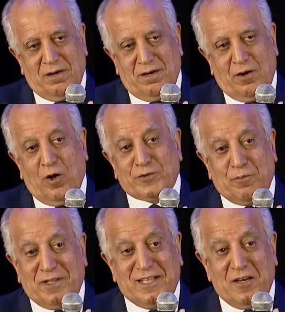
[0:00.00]

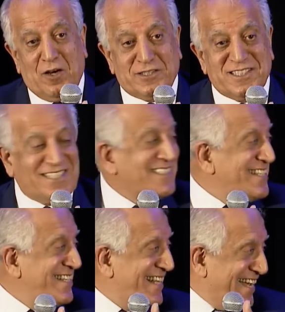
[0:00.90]
Ultimately not
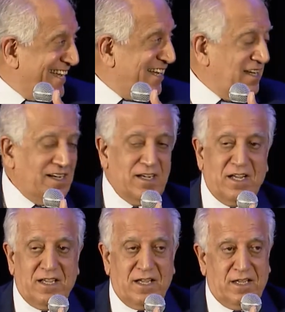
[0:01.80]
succeeding
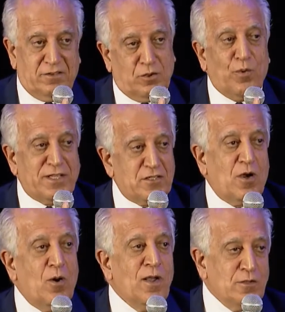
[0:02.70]
in doing
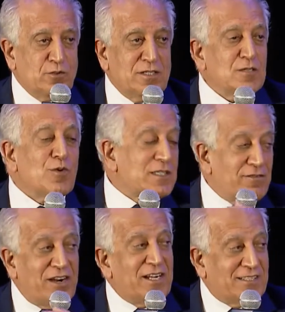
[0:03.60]
so. So this was a
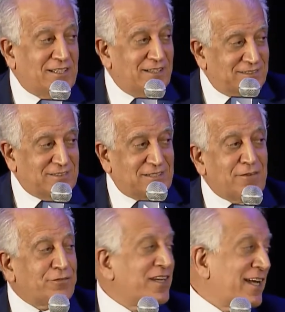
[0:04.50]
very
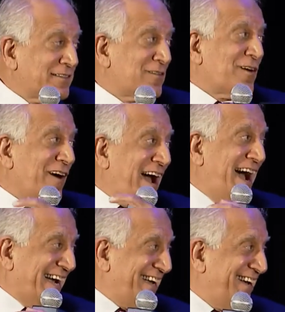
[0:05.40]
tough nut to
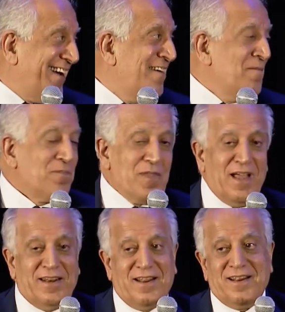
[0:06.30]
crack.
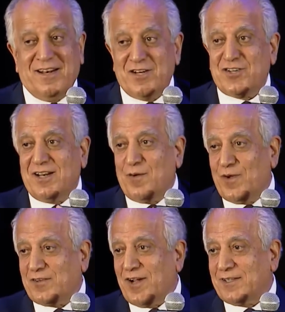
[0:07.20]
And initially we
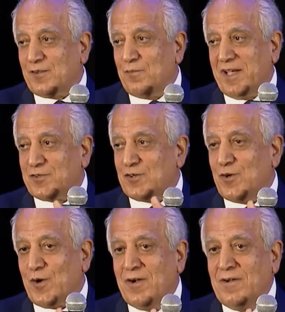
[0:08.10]
tried to make sure